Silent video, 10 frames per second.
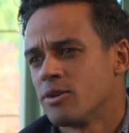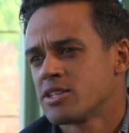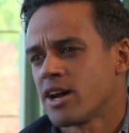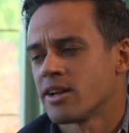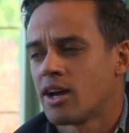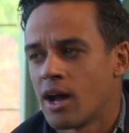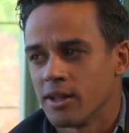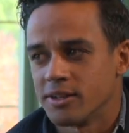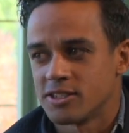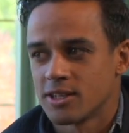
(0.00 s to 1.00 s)
was taught in
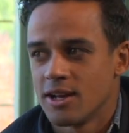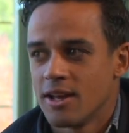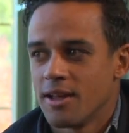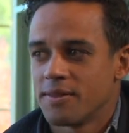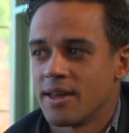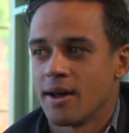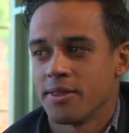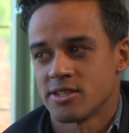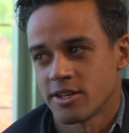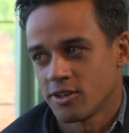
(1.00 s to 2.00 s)
college that,
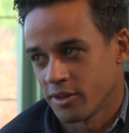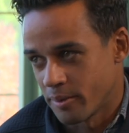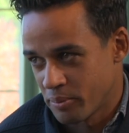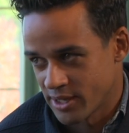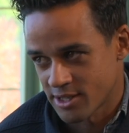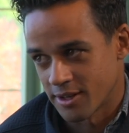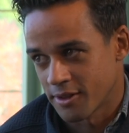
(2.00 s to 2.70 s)
this thing called the piston